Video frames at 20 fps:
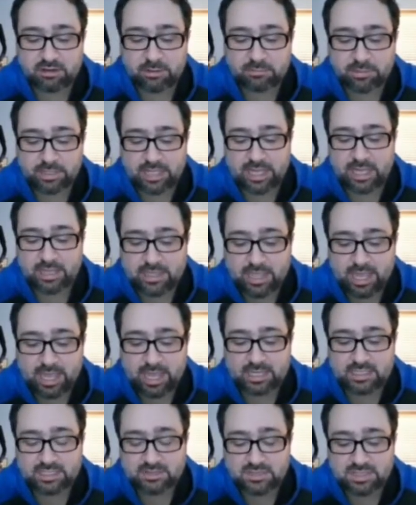right, we got the
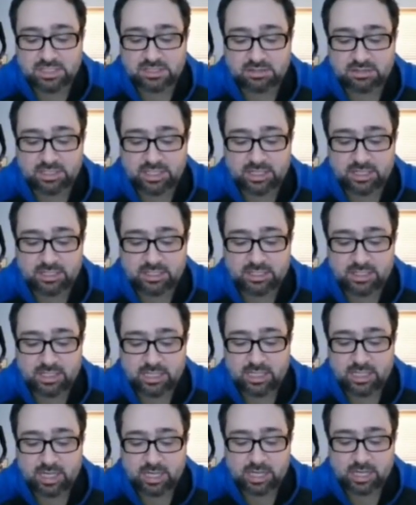active skill here.
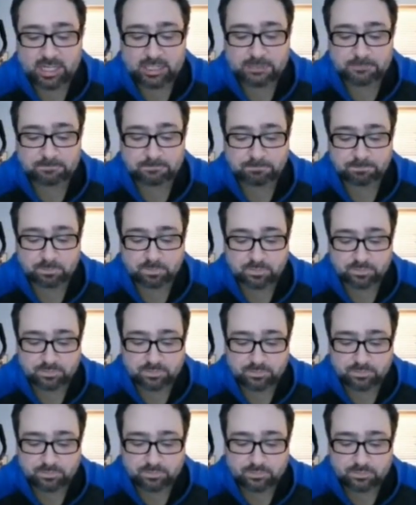
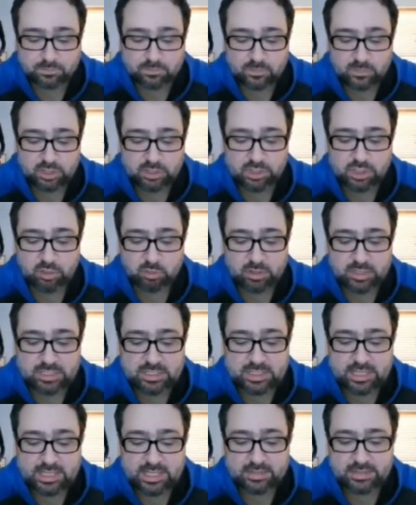So
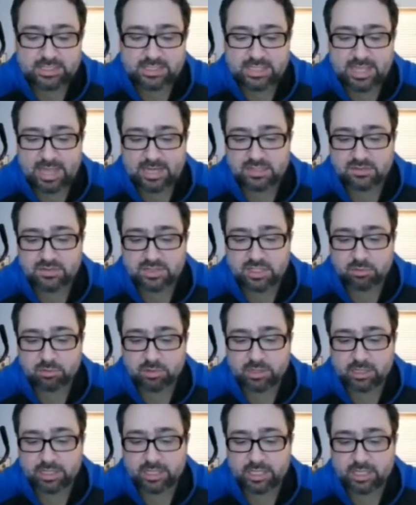once again, this active skill,
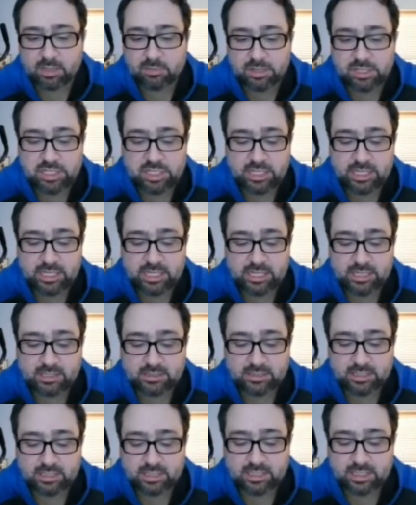we're going to get a bunch of key.
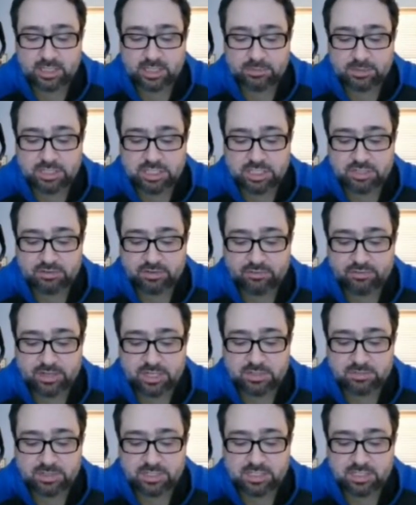Let me just
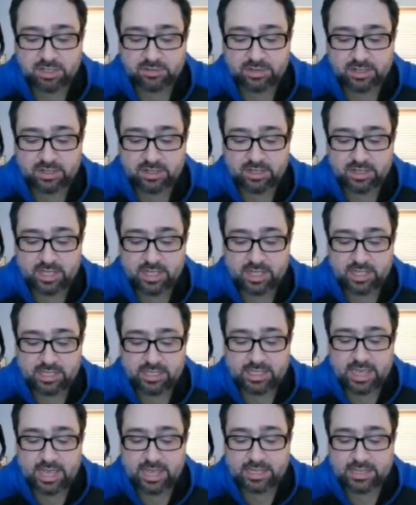refresh myself here.
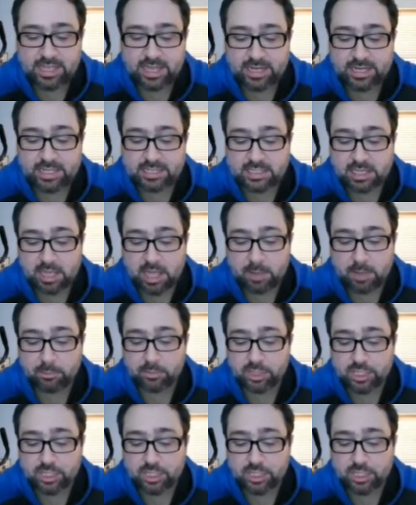Yeah, and then it's a